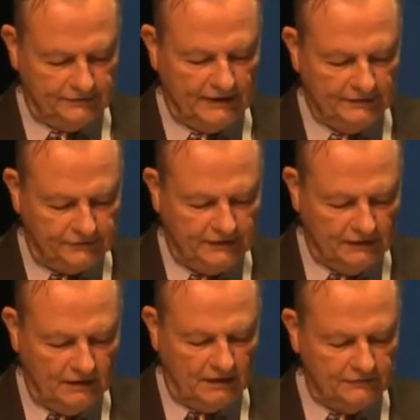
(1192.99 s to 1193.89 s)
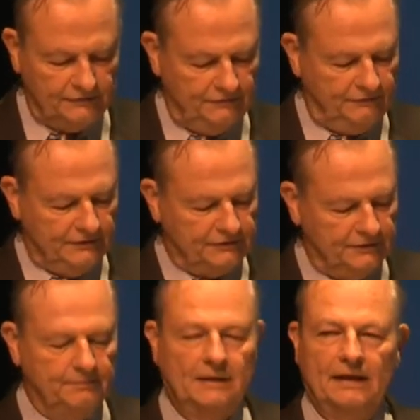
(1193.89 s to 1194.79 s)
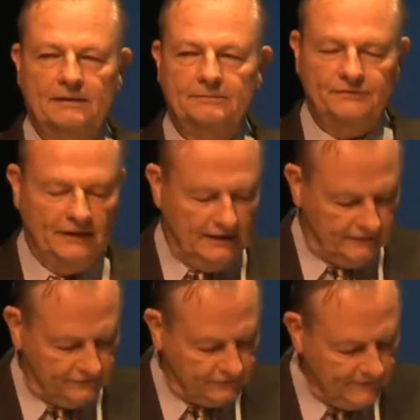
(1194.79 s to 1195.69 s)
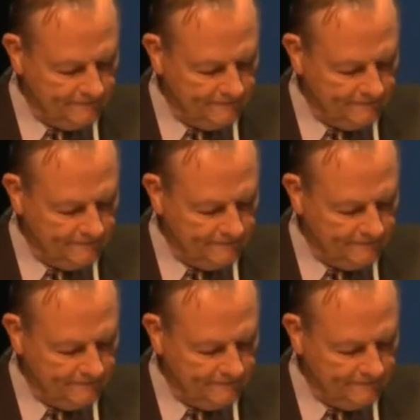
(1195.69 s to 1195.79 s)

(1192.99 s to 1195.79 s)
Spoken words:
They still aren't sufficient by themselves.